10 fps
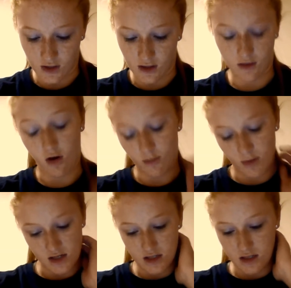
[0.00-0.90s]
get on
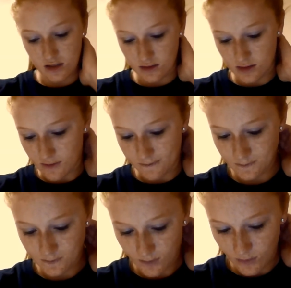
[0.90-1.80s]
my knees
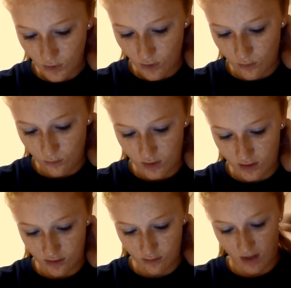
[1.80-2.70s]

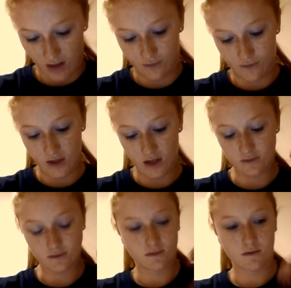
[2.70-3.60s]
with my feet
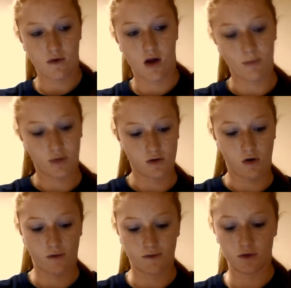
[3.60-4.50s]
up
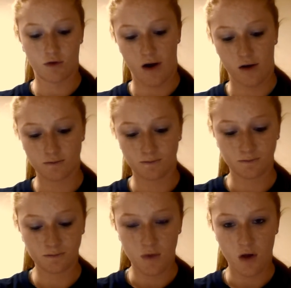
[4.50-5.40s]
off the ground
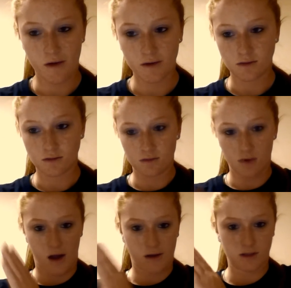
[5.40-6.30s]

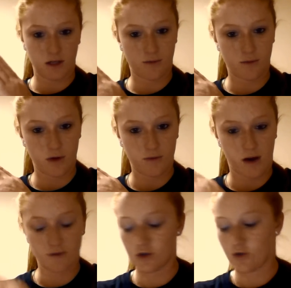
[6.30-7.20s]
at like a
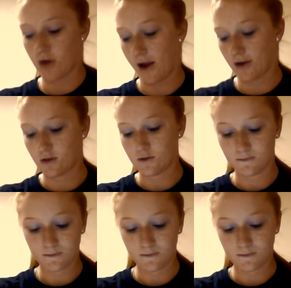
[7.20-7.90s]
45-degree angle.